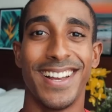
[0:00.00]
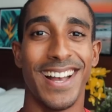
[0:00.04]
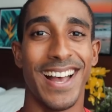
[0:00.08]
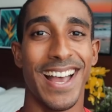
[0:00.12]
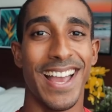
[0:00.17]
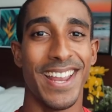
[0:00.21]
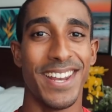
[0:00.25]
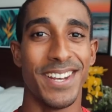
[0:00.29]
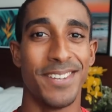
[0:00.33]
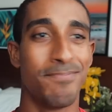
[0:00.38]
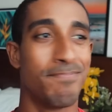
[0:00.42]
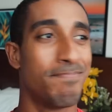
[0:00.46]

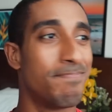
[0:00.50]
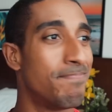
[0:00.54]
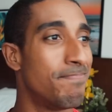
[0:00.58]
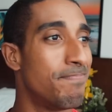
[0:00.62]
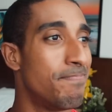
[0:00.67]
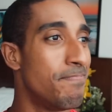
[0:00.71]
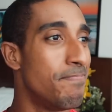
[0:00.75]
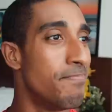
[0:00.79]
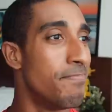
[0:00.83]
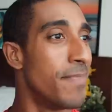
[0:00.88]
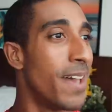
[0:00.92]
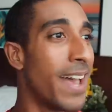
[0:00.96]
I
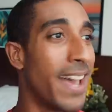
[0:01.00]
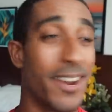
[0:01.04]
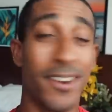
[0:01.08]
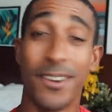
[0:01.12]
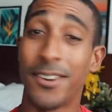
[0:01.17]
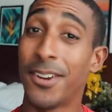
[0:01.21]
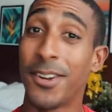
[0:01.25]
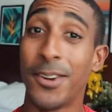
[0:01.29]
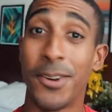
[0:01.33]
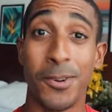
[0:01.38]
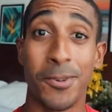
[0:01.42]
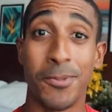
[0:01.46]

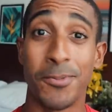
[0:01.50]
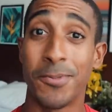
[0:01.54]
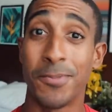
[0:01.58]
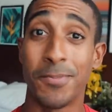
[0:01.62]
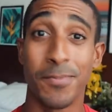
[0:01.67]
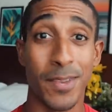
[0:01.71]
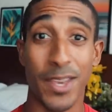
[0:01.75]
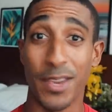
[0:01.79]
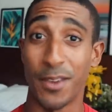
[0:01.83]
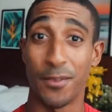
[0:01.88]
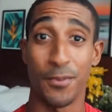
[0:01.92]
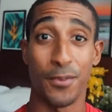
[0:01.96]
don't know
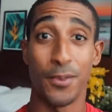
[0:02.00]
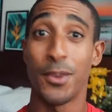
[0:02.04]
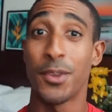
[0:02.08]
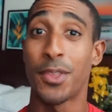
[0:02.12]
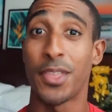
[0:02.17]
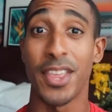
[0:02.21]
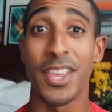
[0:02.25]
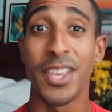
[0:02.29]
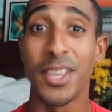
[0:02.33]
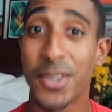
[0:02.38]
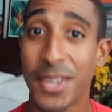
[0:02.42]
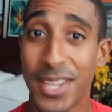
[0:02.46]
if you
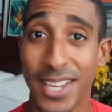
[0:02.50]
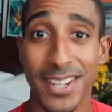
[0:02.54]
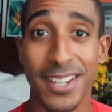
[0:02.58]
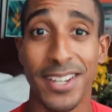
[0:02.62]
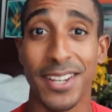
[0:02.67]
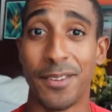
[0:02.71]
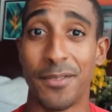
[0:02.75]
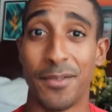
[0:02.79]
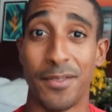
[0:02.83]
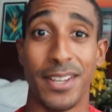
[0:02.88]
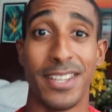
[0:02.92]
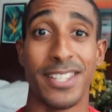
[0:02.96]
think you can
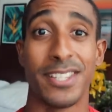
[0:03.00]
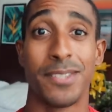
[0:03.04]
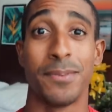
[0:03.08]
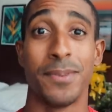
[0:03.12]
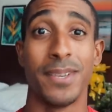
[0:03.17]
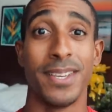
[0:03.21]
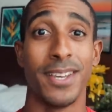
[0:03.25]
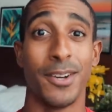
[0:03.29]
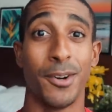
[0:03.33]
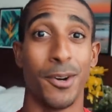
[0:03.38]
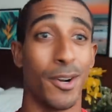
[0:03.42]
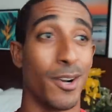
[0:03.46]
convince
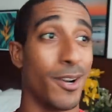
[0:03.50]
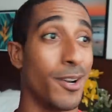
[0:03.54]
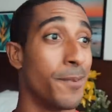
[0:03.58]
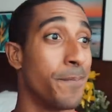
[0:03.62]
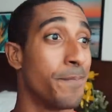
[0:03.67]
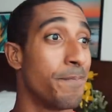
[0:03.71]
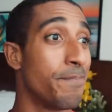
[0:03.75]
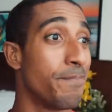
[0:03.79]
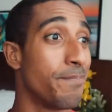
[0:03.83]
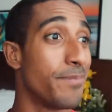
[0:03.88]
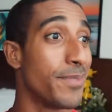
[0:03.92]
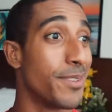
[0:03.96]
me,
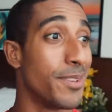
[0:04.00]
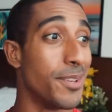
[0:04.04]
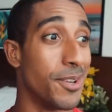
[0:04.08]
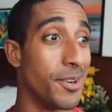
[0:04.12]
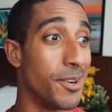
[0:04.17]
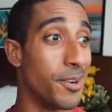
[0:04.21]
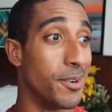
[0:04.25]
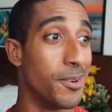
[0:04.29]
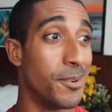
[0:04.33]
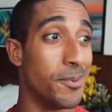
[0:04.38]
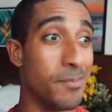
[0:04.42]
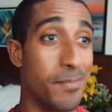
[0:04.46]
or you
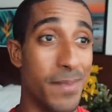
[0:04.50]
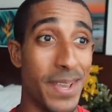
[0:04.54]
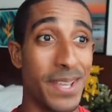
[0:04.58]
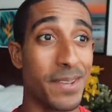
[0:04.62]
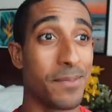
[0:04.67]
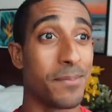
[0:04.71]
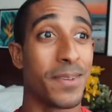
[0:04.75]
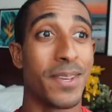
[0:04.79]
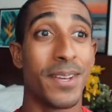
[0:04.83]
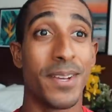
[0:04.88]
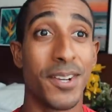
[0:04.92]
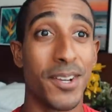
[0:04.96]
know,
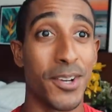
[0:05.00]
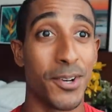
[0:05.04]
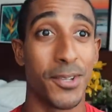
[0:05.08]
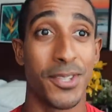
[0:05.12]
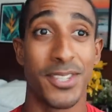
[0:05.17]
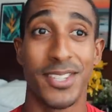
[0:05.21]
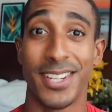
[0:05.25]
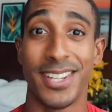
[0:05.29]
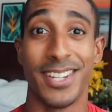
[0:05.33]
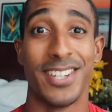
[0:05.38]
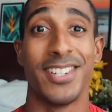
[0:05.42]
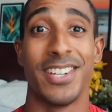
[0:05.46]
make me go
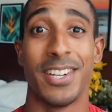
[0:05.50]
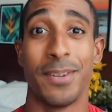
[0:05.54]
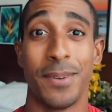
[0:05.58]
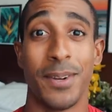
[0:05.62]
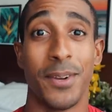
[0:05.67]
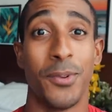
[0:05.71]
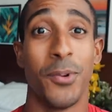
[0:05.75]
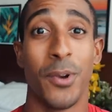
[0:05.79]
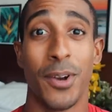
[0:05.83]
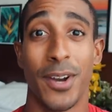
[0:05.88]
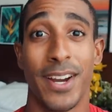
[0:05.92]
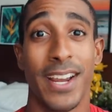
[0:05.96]
to the gym
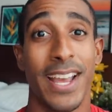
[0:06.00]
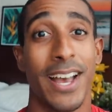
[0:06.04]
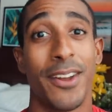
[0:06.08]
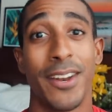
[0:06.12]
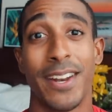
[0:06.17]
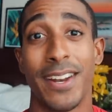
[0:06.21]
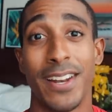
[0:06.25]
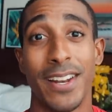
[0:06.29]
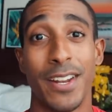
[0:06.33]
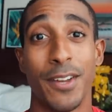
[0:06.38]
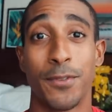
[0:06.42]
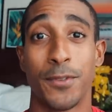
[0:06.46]
and work
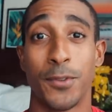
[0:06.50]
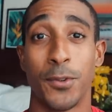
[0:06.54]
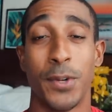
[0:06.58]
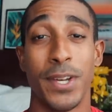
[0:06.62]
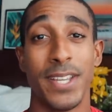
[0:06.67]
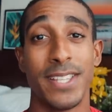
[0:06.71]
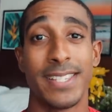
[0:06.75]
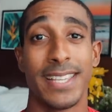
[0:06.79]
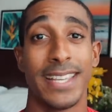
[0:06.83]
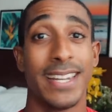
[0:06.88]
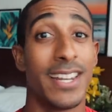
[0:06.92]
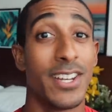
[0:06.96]
out and lift
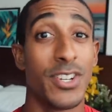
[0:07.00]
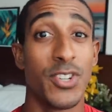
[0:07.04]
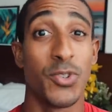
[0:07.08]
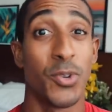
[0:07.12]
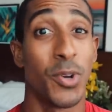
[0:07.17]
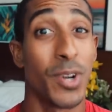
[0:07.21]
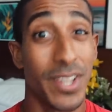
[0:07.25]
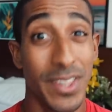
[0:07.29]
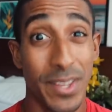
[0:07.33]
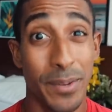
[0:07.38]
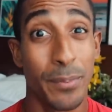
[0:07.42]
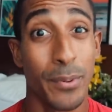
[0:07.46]
weights and
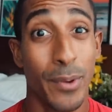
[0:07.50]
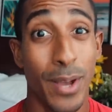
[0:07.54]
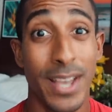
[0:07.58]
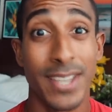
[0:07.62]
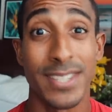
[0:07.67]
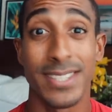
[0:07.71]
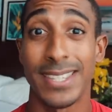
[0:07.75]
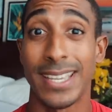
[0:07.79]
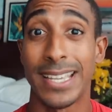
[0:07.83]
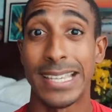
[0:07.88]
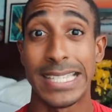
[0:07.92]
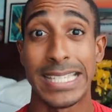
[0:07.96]
enjoy the
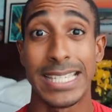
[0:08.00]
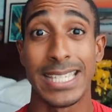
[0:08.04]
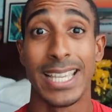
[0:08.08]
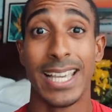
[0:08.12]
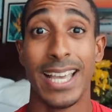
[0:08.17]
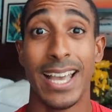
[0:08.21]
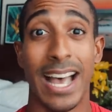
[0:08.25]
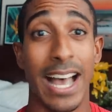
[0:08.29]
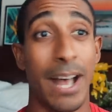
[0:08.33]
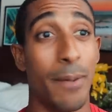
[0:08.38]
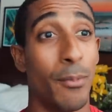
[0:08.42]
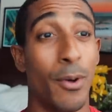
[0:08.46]
process.
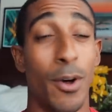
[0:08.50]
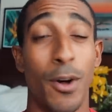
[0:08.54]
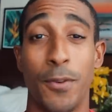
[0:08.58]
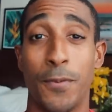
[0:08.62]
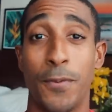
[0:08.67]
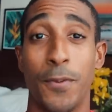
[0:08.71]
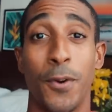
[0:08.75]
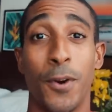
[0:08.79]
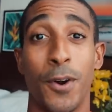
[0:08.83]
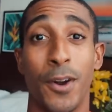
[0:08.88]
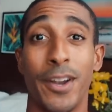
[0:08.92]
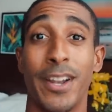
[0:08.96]
I'm all
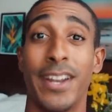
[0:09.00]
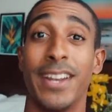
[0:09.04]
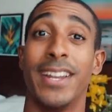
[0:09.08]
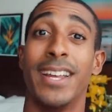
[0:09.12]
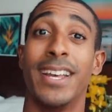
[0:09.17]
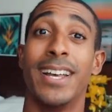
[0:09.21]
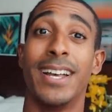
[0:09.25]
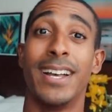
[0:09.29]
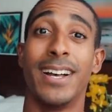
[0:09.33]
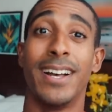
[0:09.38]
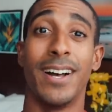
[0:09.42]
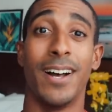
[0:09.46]
for it.
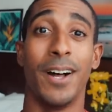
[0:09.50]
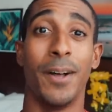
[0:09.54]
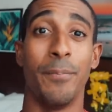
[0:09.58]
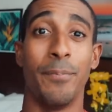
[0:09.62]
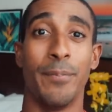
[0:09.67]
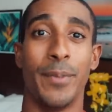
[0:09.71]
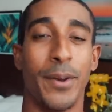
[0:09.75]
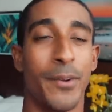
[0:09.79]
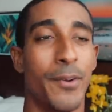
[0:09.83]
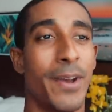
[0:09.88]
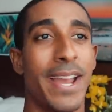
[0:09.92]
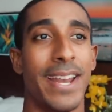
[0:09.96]

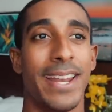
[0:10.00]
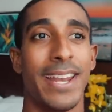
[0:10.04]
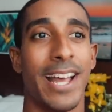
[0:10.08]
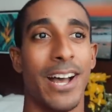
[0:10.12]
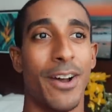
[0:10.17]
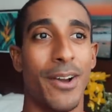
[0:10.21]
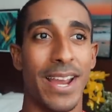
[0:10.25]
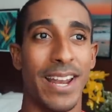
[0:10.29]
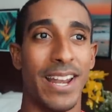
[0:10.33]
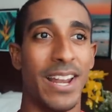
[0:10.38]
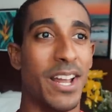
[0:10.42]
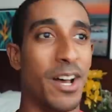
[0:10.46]
But right
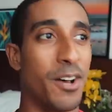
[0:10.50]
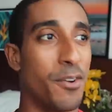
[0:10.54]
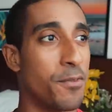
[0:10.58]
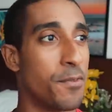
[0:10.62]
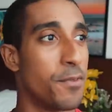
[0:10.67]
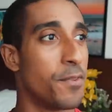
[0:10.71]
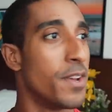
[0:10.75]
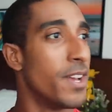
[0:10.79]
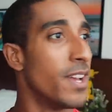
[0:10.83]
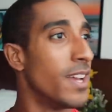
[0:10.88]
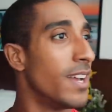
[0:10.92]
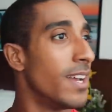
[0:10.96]
now I
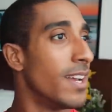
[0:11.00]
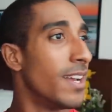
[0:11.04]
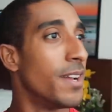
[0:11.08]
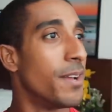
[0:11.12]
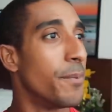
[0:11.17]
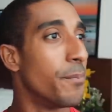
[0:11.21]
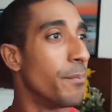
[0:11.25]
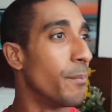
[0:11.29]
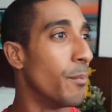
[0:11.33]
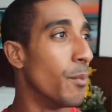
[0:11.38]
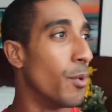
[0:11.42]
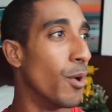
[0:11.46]
love
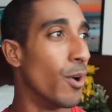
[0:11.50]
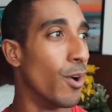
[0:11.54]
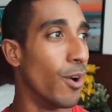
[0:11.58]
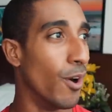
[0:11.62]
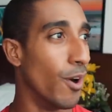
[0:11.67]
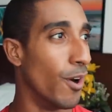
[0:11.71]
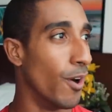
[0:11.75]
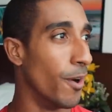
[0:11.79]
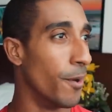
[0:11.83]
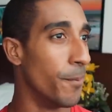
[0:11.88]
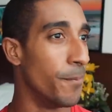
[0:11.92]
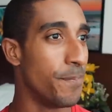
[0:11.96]

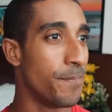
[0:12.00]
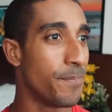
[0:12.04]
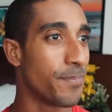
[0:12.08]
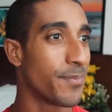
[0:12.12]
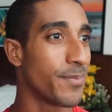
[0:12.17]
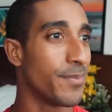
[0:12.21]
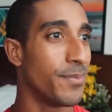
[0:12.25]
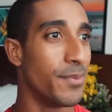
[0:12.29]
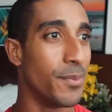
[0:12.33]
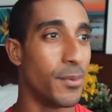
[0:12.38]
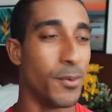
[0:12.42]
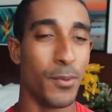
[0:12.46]
more,
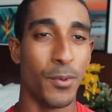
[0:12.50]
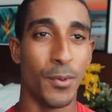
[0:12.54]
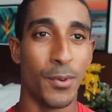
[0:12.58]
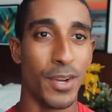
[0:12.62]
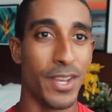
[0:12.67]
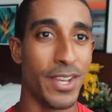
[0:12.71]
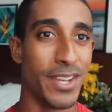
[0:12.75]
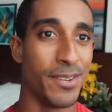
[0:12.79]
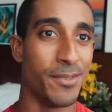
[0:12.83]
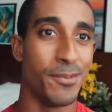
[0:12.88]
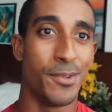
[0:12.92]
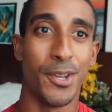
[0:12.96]

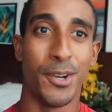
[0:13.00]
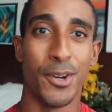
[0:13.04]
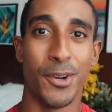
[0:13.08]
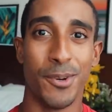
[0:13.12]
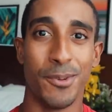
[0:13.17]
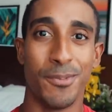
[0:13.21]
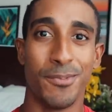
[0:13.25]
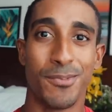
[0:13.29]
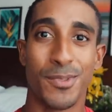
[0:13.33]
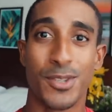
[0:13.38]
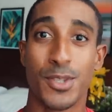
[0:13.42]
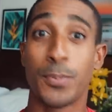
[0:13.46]
you
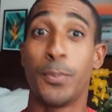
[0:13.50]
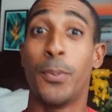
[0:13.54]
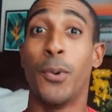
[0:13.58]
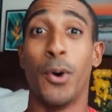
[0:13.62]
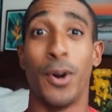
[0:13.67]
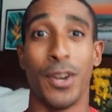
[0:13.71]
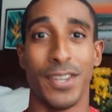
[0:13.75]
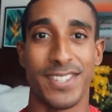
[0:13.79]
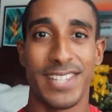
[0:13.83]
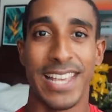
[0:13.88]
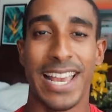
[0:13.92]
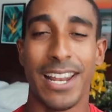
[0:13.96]
know,
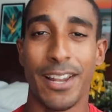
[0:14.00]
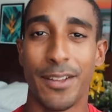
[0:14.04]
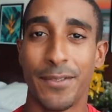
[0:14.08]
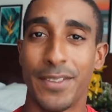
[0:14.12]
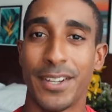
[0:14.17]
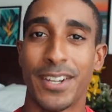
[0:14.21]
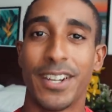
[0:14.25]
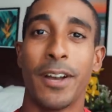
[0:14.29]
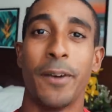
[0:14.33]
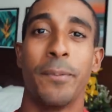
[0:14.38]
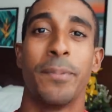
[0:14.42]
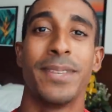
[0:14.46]
sports. I love
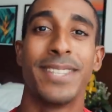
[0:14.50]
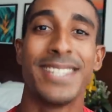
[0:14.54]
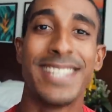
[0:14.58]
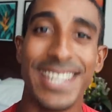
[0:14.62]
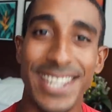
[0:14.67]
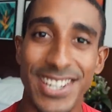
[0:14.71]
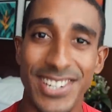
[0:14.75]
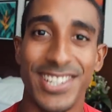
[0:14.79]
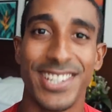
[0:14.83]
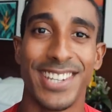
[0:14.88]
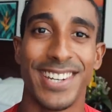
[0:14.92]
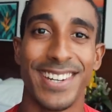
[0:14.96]
the
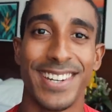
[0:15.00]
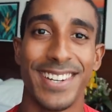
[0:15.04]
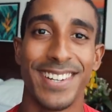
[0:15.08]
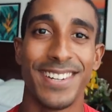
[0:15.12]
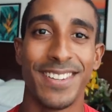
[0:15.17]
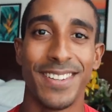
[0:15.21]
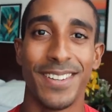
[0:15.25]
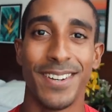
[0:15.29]
competition.